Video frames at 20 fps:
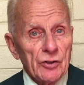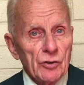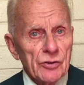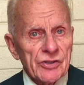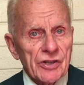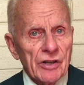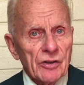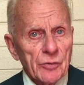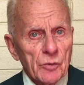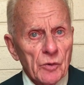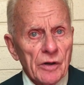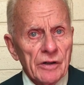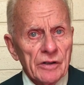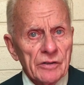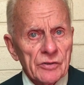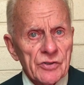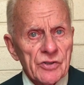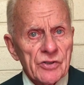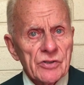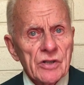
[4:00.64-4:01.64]
New South
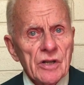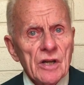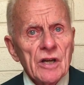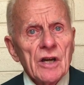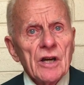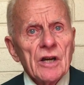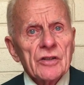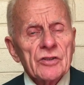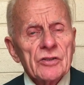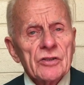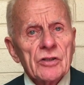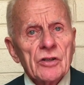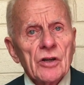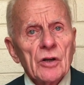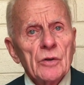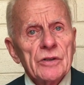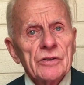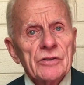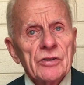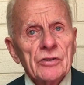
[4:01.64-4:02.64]
Wales, to
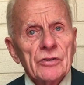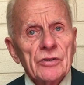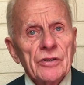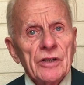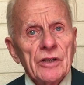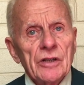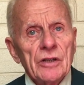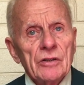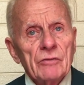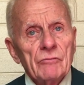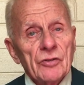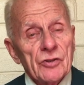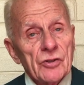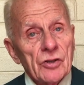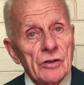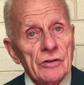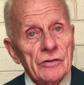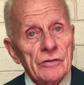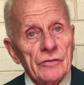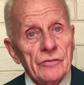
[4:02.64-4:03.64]
go into the
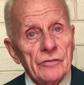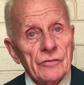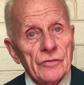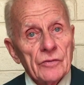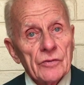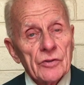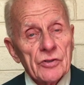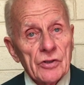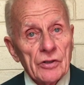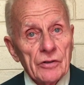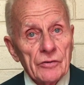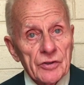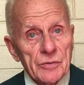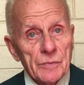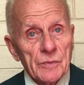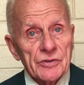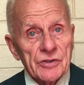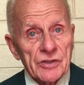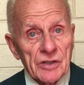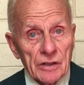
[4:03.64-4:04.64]
return
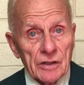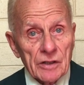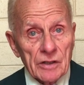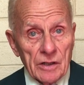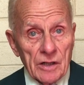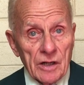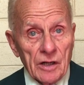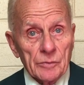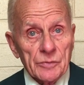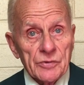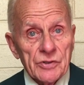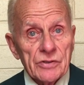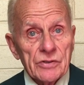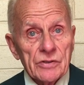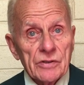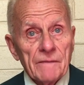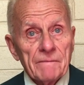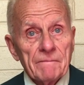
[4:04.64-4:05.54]
servicemen's clubs.